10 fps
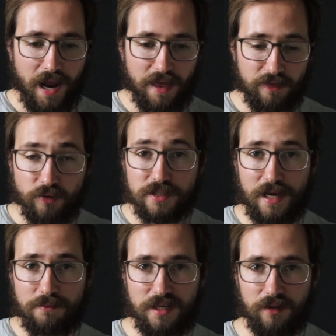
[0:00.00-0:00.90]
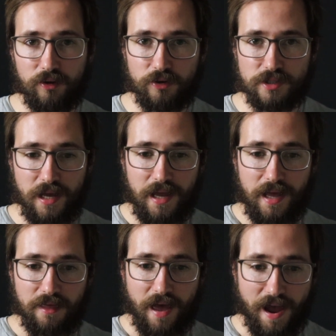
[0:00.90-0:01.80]
and those same dealers
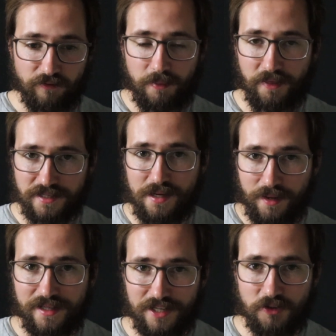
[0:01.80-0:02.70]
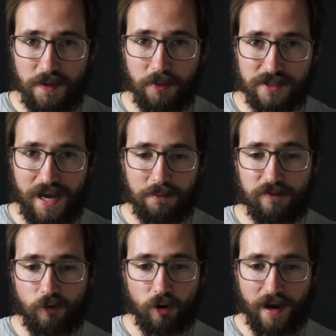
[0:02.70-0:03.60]
have about the same amount of salespeople as they had
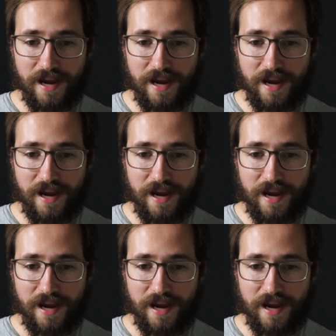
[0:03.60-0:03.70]
before.